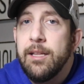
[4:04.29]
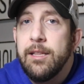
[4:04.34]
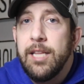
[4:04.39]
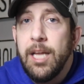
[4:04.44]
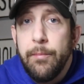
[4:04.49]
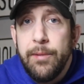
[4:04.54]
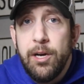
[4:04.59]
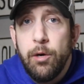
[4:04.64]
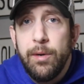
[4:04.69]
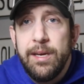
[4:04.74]

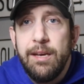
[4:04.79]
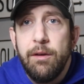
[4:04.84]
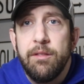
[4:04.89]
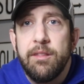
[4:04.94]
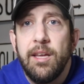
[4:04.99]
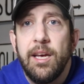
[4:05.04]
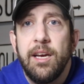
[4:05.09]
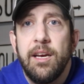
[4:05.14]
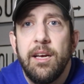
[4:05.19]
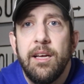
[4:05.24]
Let me know what you
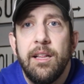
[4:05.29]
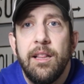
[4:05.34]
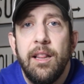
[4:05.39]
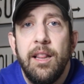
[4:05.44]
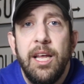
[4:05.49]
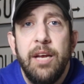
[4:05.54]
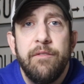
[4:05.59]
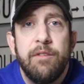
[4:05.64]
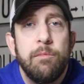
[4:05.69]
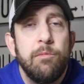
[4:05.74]
think.
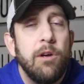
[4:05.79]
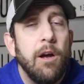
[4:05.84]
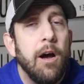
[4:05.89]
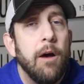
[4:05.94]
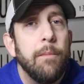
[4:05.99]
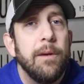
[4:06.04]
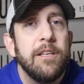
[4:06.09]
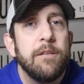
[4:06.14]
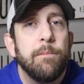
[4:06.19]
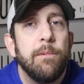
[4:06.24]
Leave some
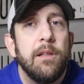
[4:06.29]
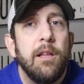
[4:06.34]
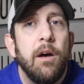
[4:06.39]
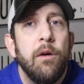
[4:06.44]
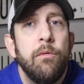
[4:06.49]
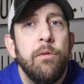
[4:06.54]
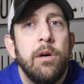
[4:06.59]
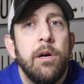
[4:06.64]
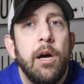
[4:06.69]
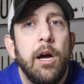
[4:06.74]
comments
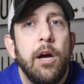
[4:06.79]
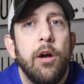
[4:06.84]
below.